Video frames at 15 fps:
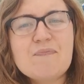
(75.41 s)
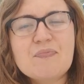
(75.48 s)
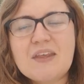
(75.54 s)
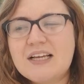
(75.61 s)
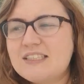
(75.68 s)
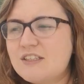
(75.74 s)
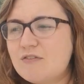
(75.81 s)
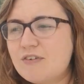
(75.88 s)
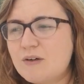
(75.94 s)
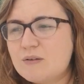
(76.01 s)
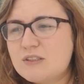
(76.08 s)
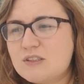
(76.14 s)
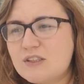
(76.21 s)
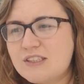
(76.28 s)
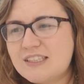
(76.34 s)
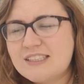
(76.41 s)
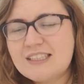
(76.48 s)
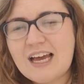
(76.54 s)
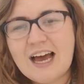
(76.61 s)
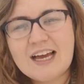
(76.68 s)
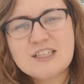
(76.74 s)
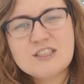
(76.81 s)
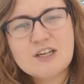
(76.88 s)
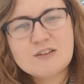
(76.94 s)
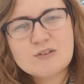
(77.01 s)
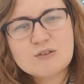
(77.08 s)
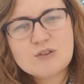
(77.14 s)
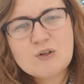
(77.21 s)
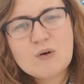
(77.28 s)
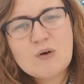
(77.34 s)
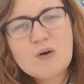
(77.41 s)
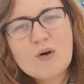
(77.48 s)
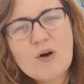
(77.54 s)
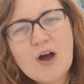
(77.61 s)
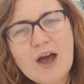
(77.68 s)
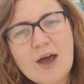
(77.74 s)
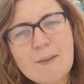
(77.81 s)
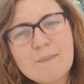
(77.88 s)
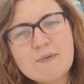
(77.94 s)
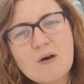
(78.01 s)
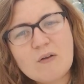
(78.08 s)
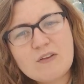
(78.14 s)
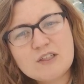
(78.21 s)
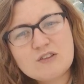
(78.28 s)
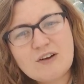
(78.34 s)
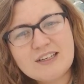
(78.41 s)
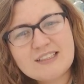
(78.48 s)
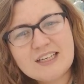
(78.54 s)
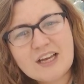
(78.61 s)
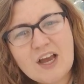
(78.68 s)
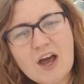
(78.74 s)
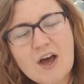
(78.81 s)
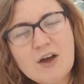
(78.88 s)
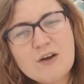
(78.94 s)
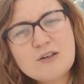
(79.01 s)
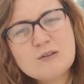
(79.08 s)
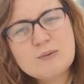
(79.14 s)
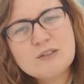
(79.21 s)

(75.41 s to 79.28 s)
that did field studies at Door on the Jurassic Coast.